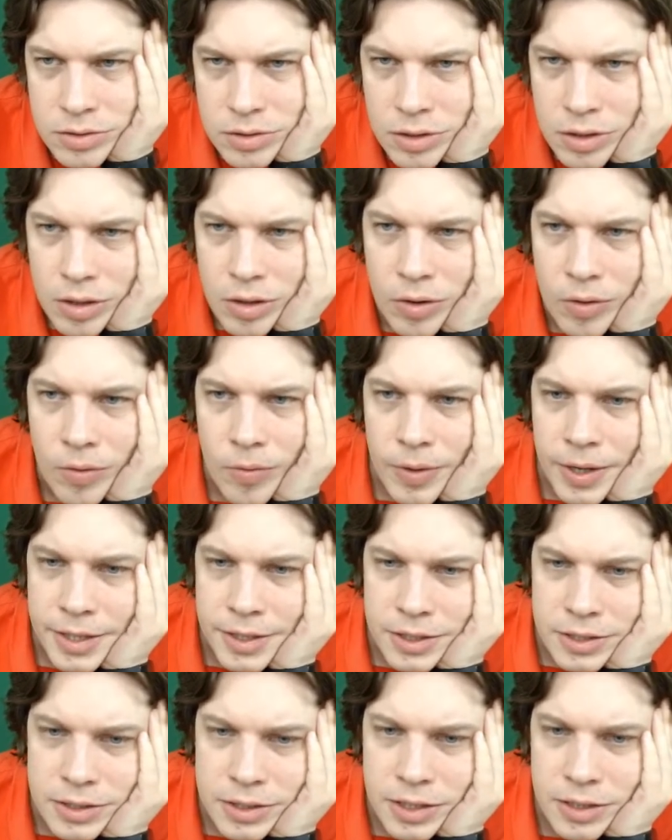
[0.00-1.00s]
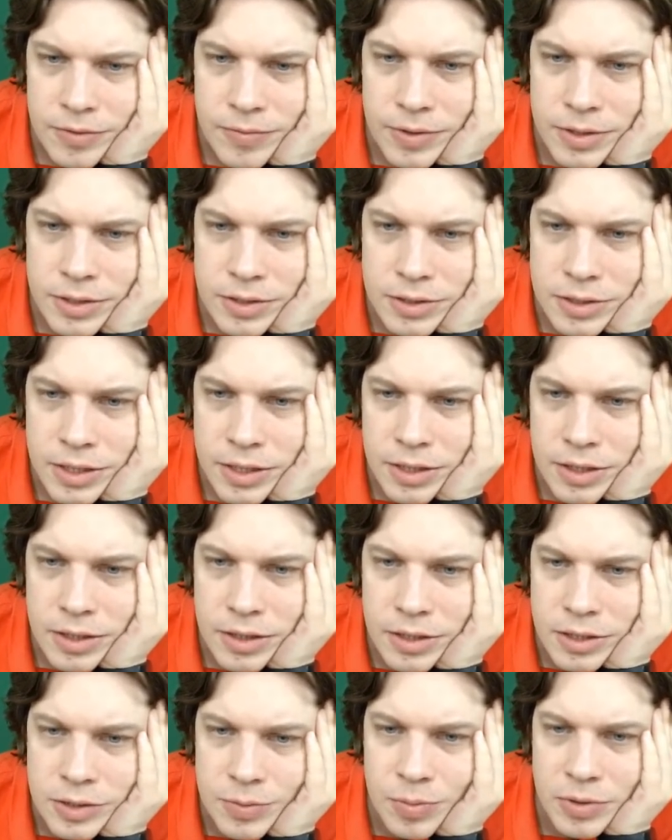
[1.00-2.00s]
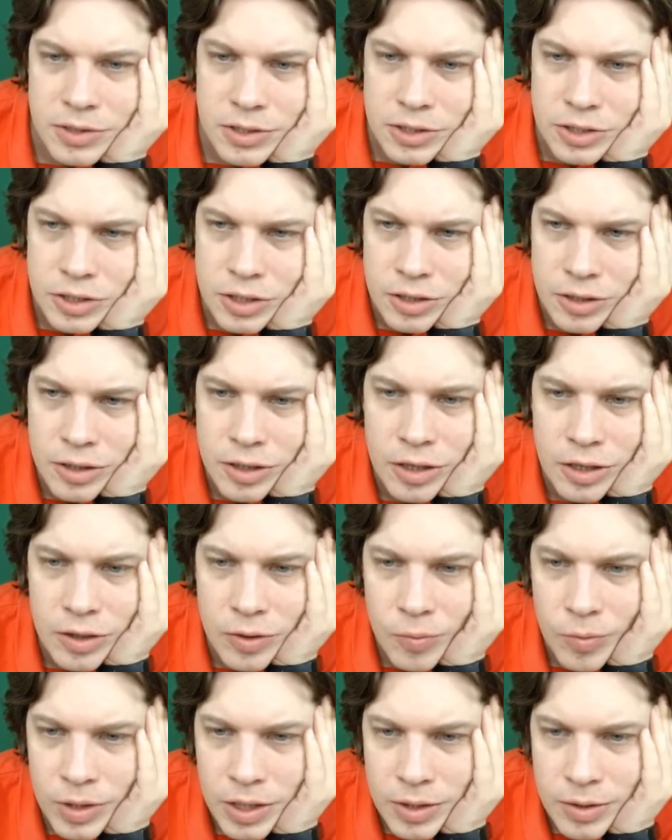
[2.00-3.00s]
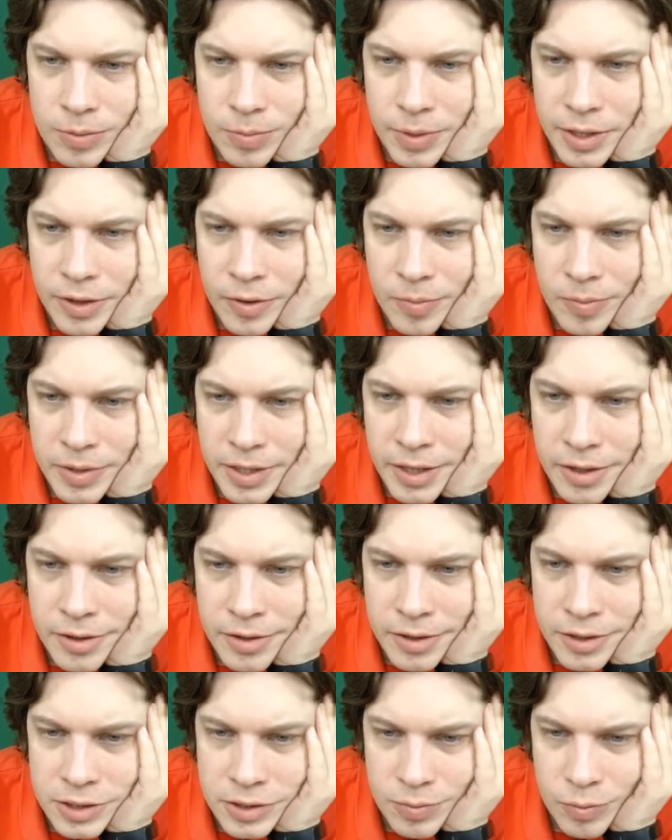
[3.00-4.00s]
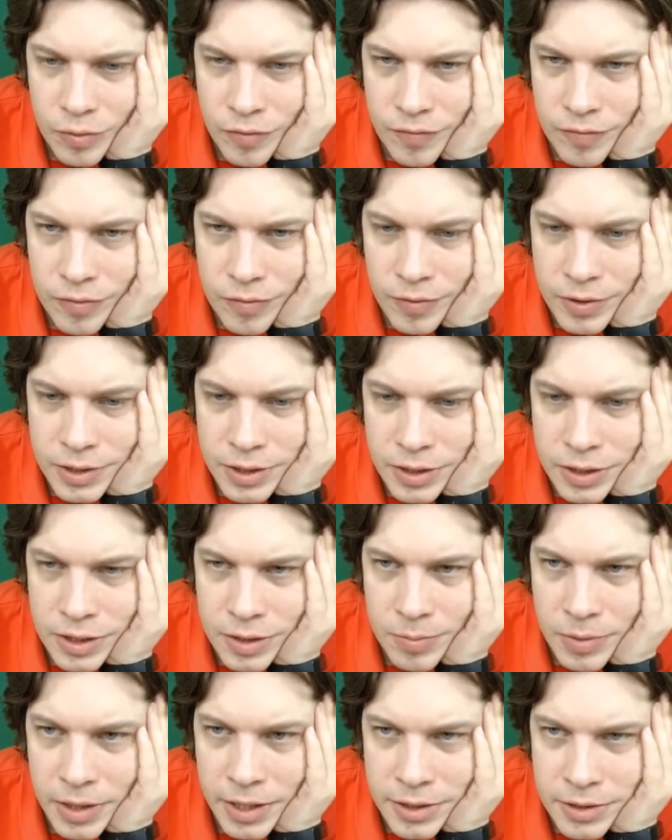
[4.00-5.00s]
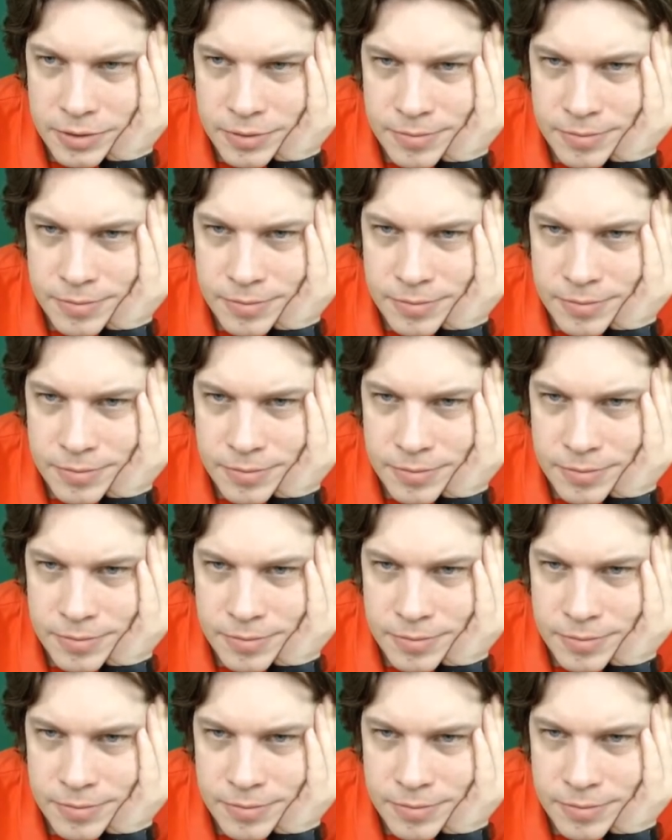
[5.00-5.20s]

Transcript: Oh, wait a sec. In this position, we'd better play this move, threatening the mate.